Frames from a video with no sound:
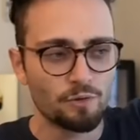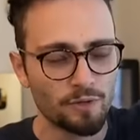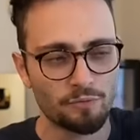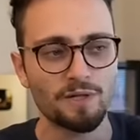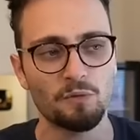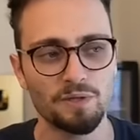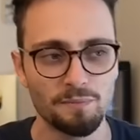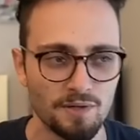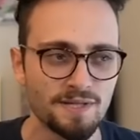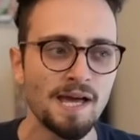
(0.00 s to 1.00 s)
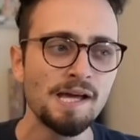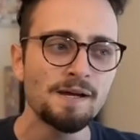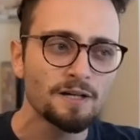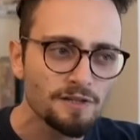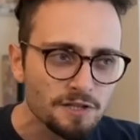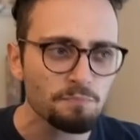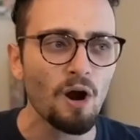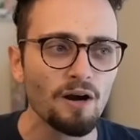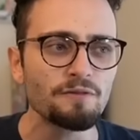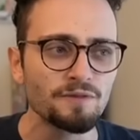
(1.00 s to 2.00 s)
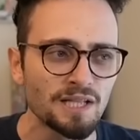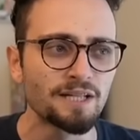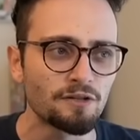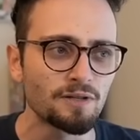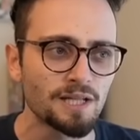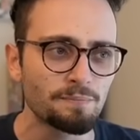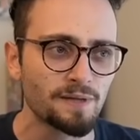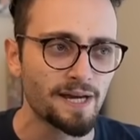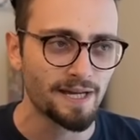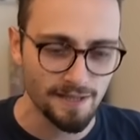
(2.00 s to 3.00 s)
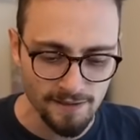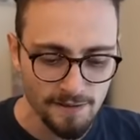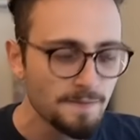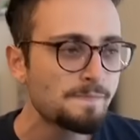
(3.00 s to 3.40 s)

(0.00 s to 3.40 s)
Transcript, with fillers: to e three and I'll win the pawns. Kasparov literally played